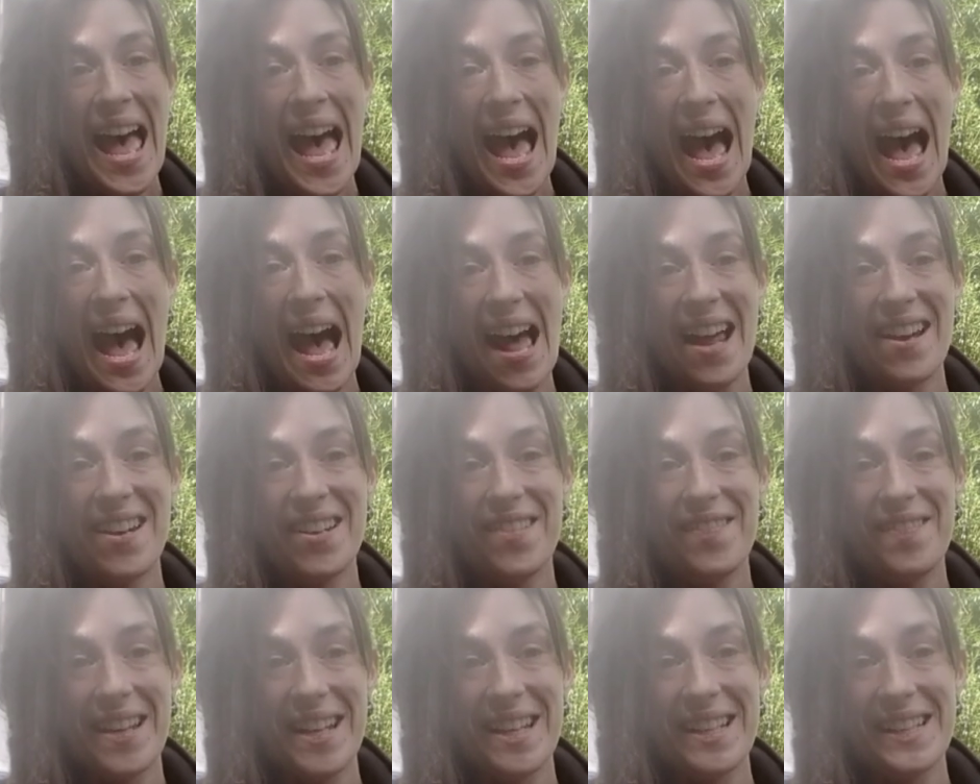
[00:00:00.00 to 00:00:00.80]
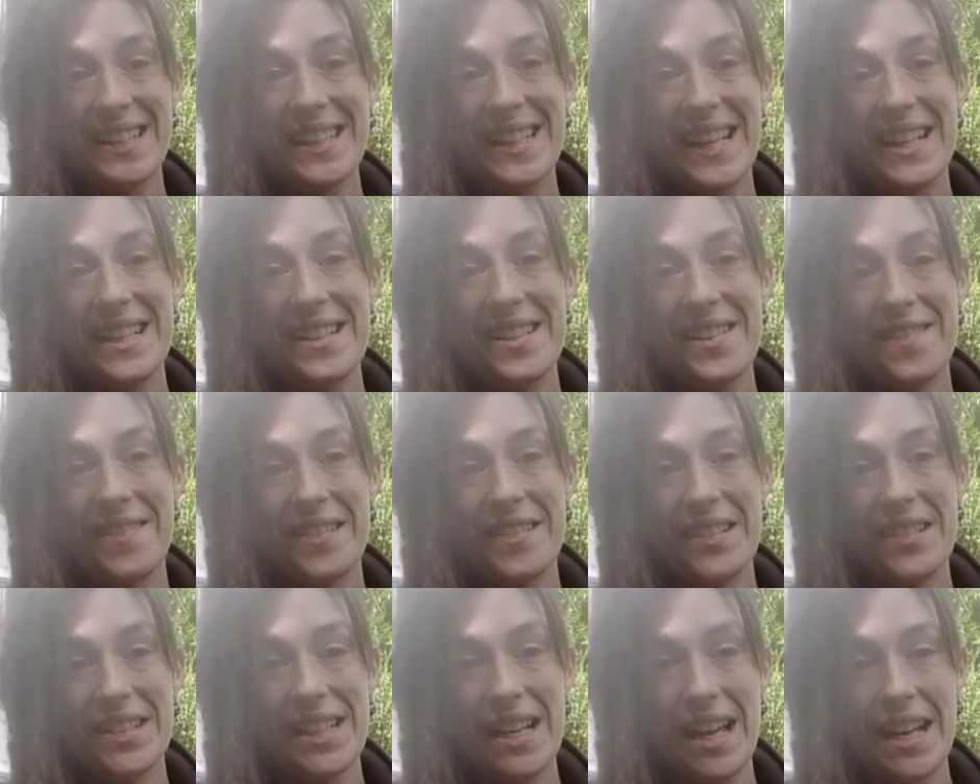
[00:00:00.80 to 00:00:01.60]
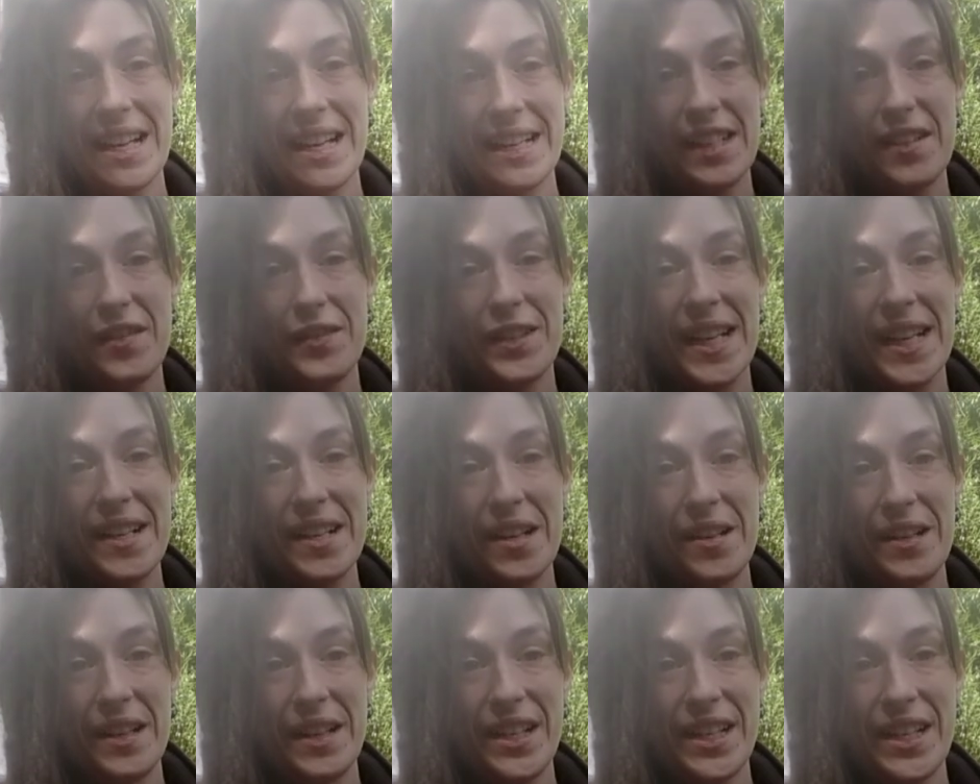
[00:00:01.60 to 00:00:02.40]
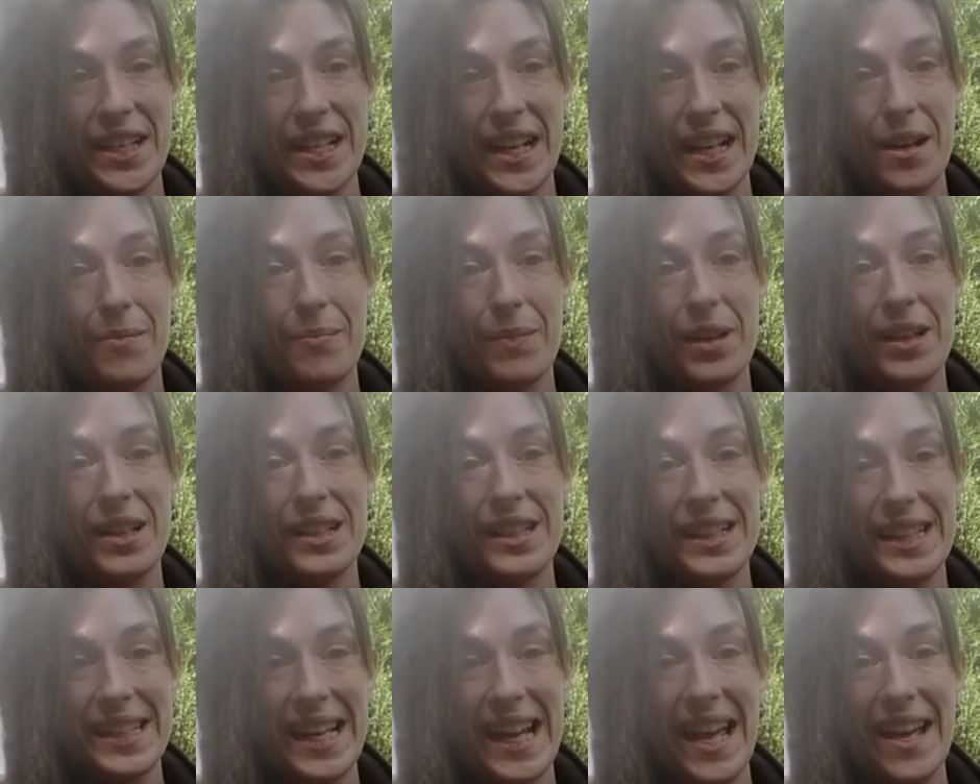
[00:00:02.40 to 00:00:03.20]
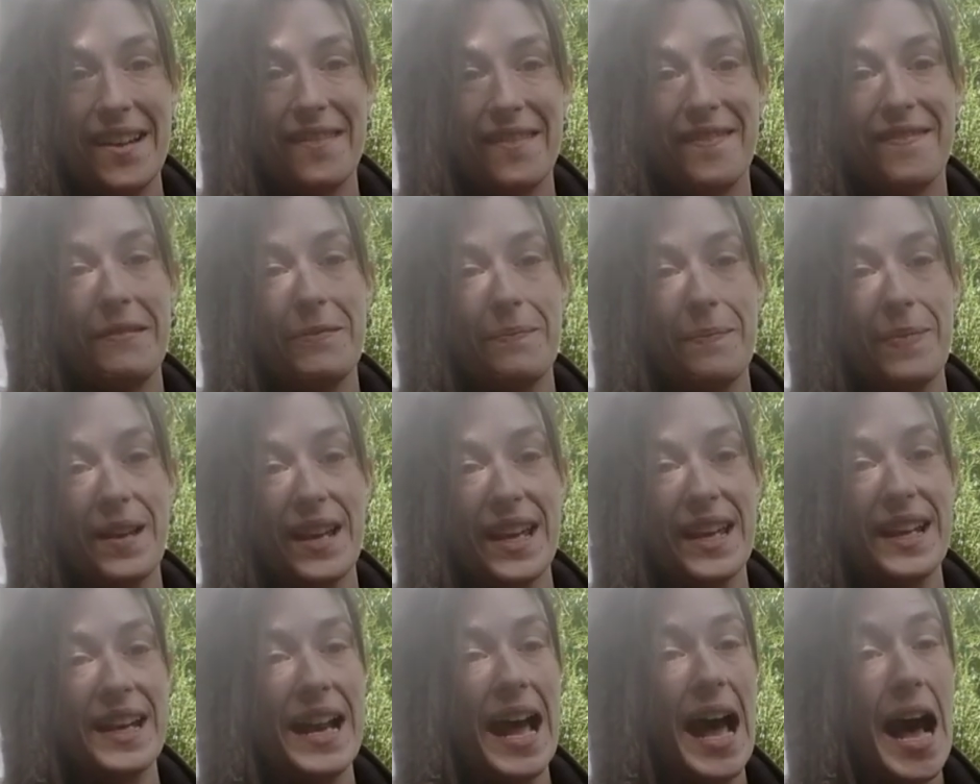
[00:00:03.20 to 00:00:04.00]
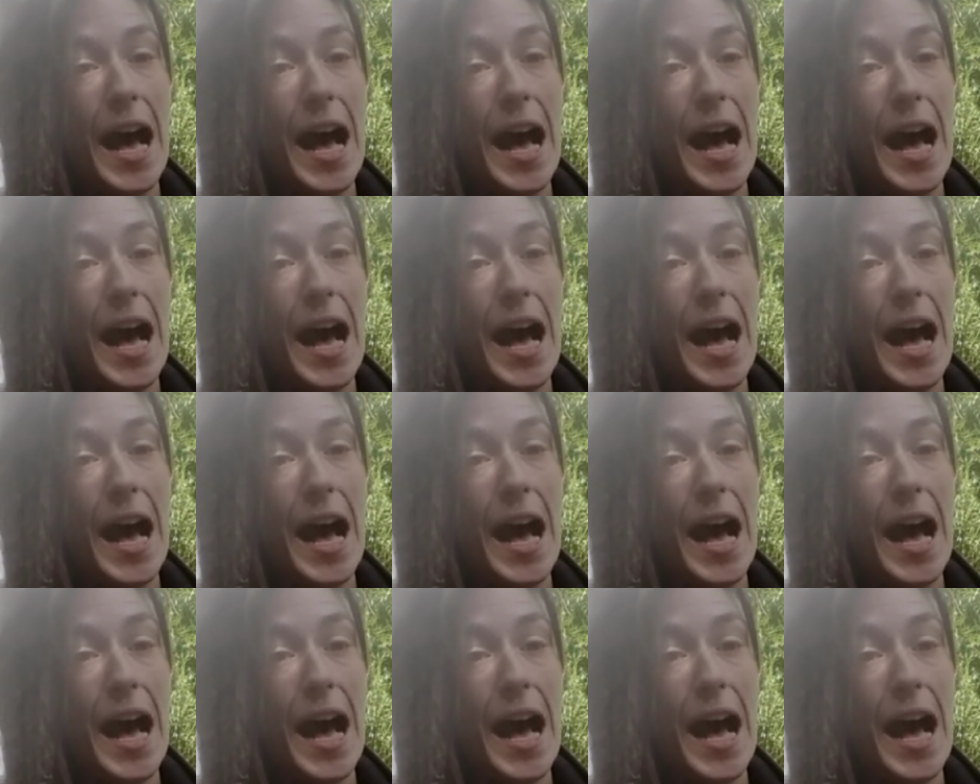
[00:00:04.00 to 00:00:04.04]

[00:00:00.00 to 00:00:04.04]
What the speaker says: and the Centre for Alternative Technology in Machynlleth would be an